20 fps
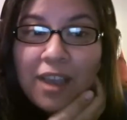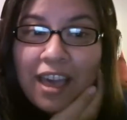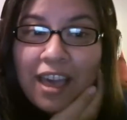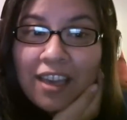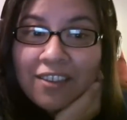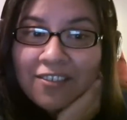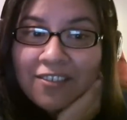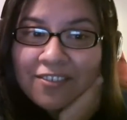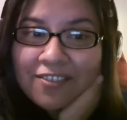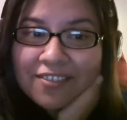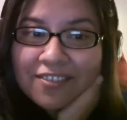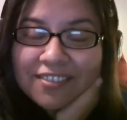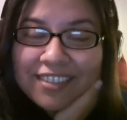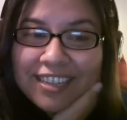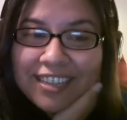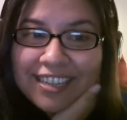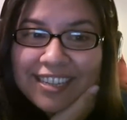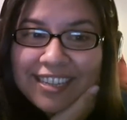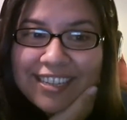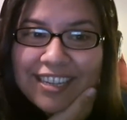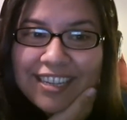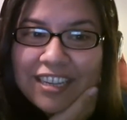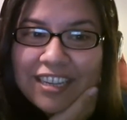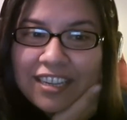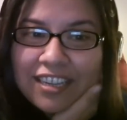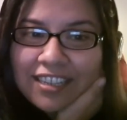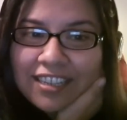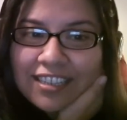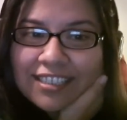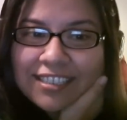have like
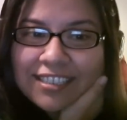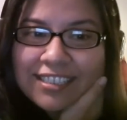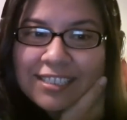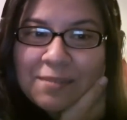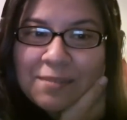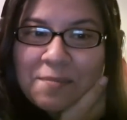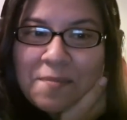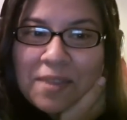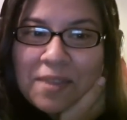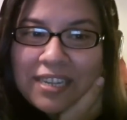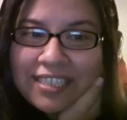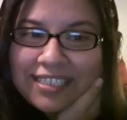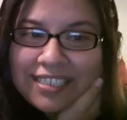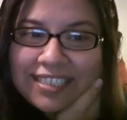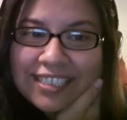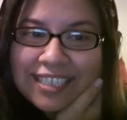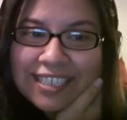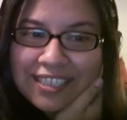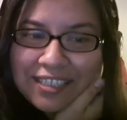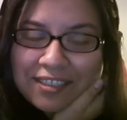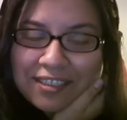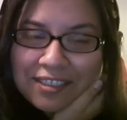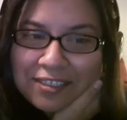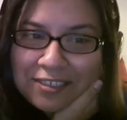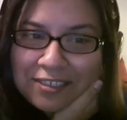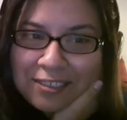it's amazing that